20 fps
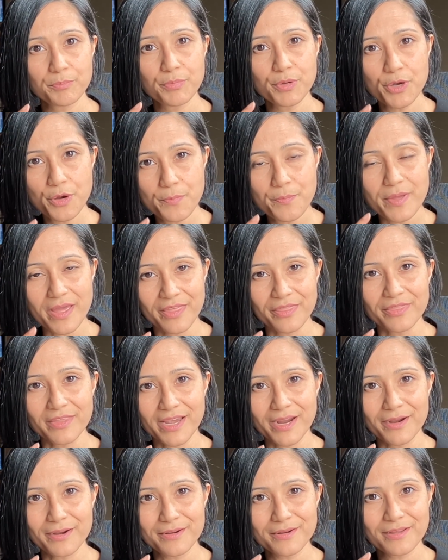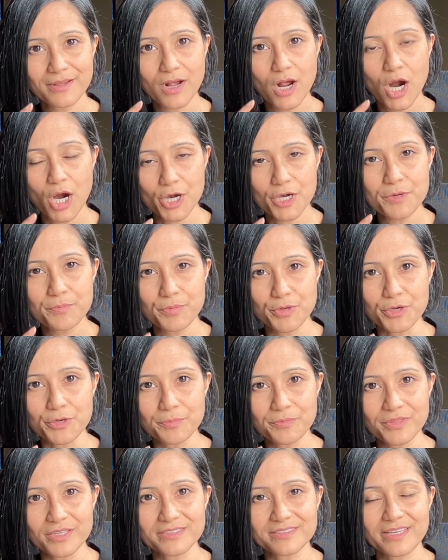poop in there, hard
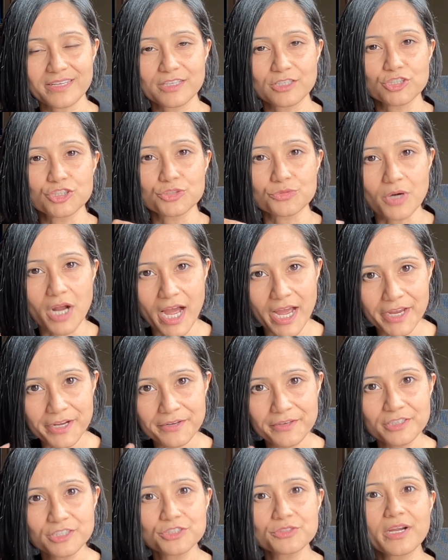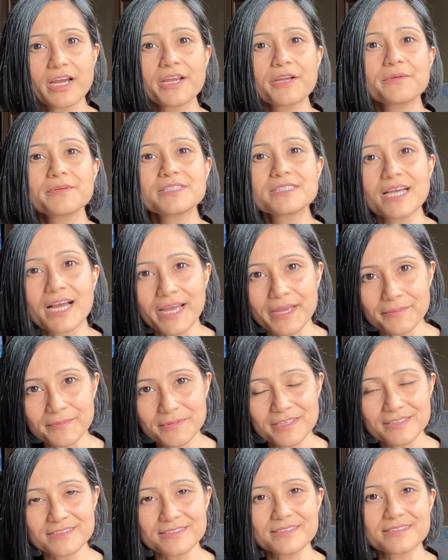poop that's getting drier and drier with time
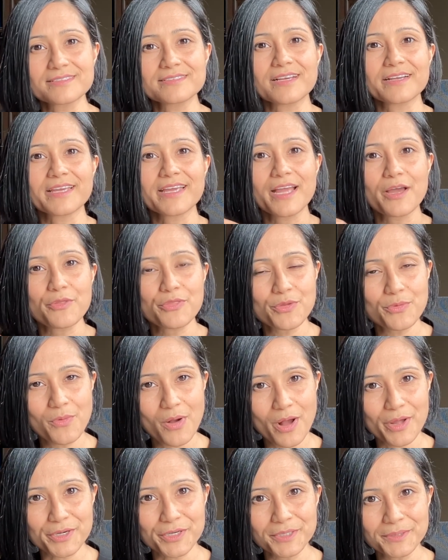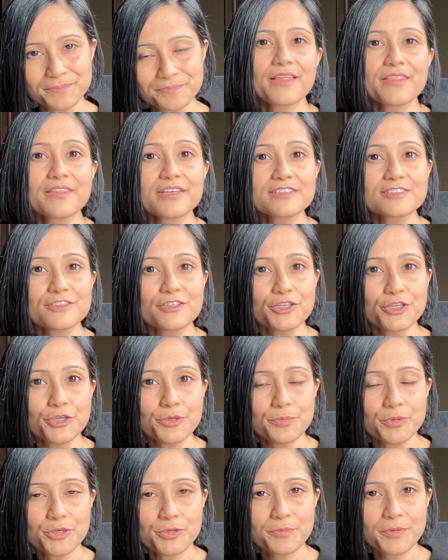because it's sucking out the water, this new
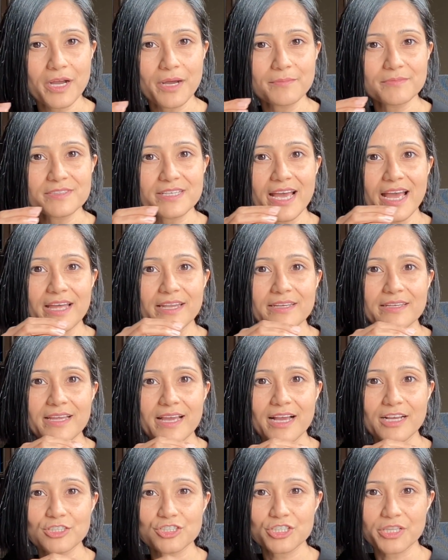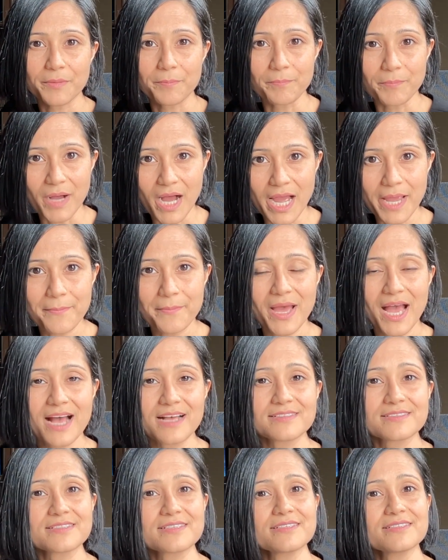poop comes and actually
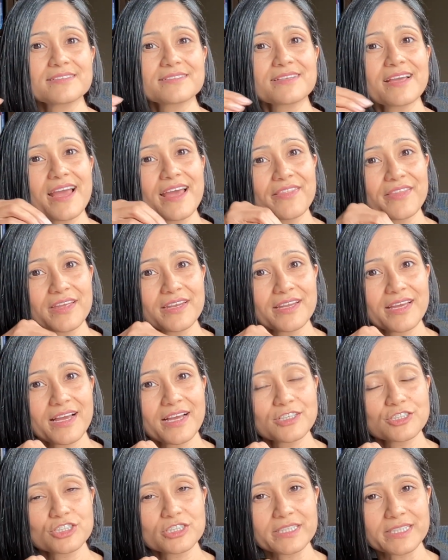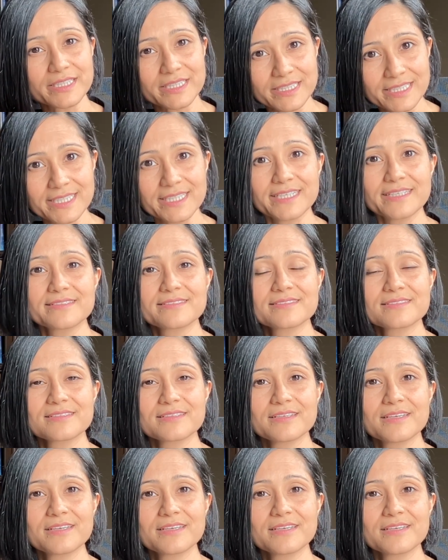bypasses, and then it actually leaks.